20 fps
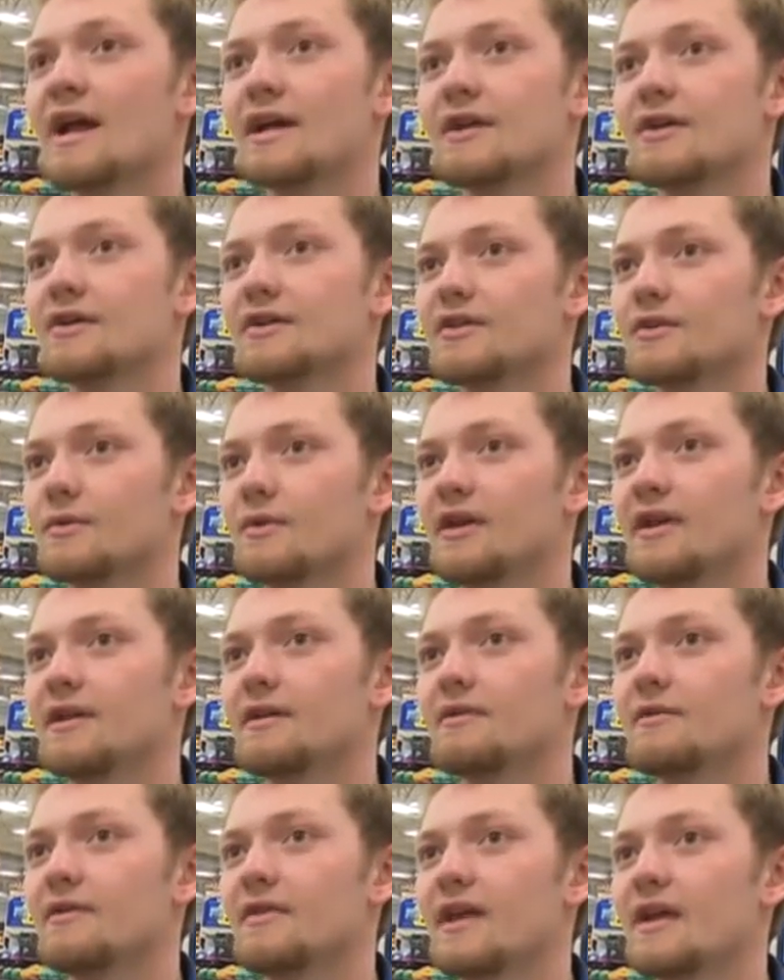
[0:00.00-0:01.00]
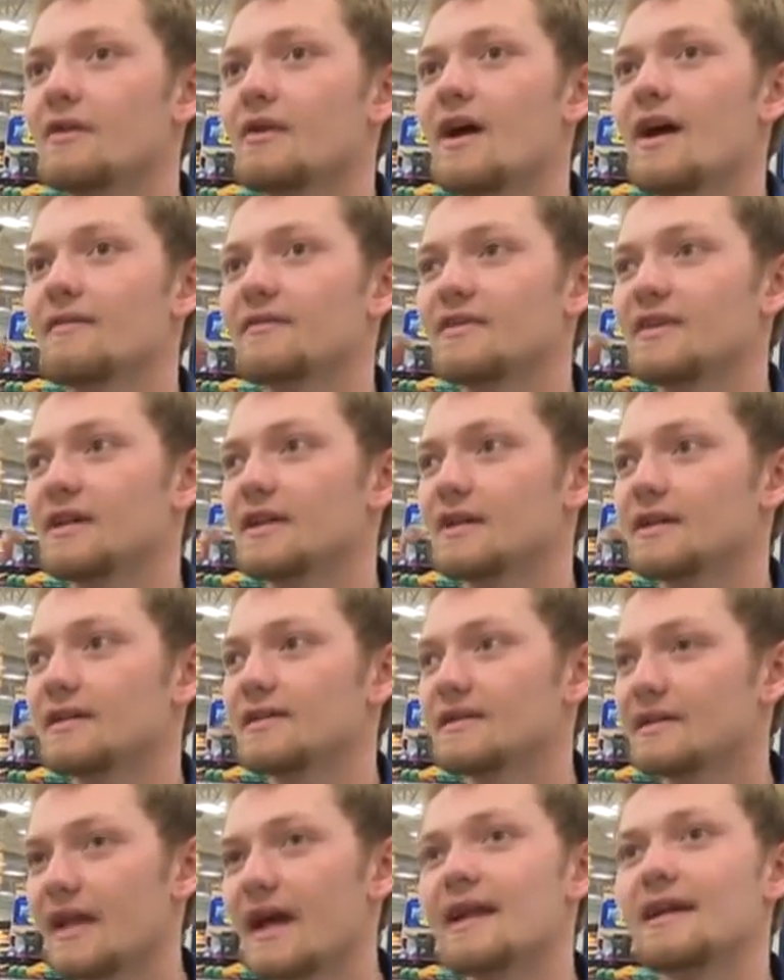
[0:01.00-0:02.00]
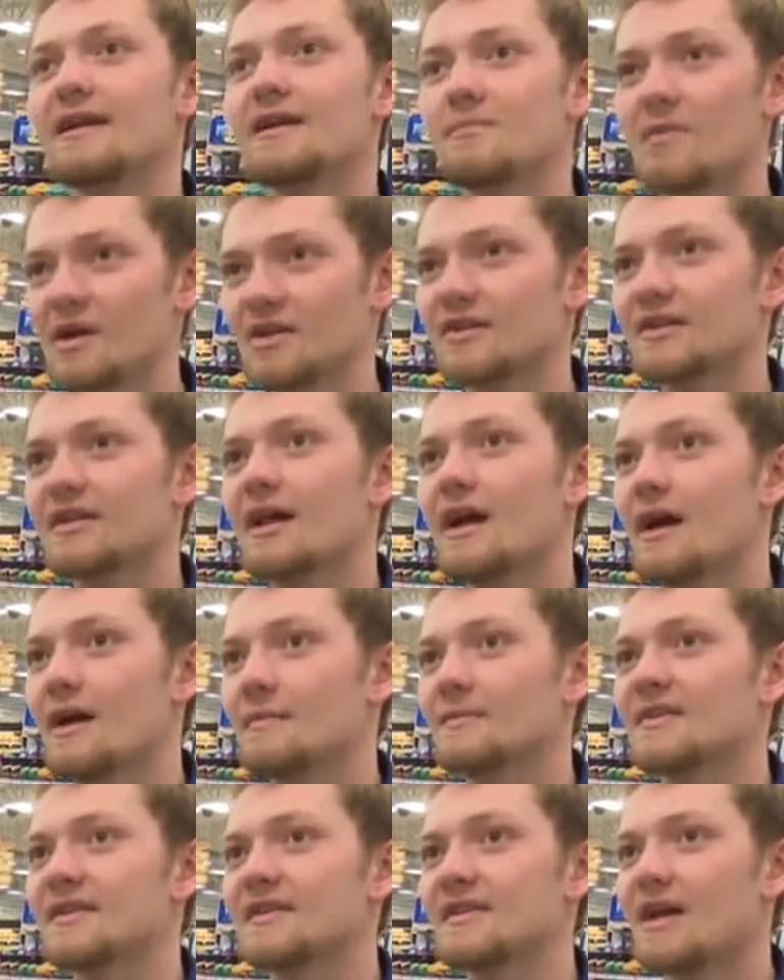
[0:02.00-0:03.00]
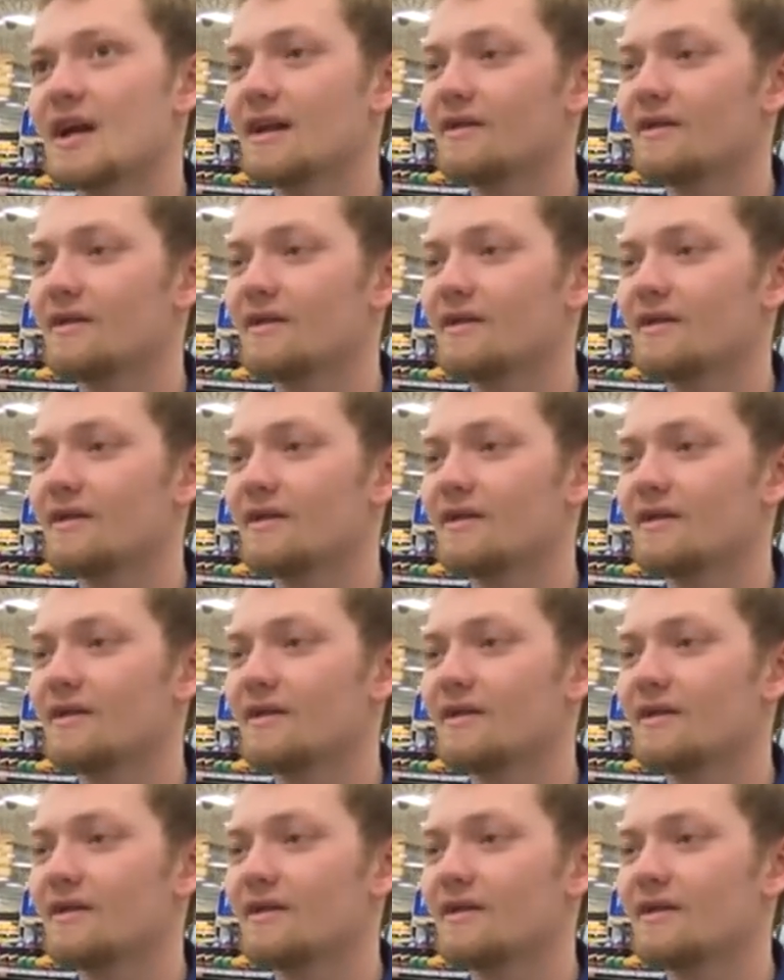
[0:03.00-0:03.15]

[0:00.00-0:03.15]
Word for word: accurate to read. They don't have to slide it a bunch of times.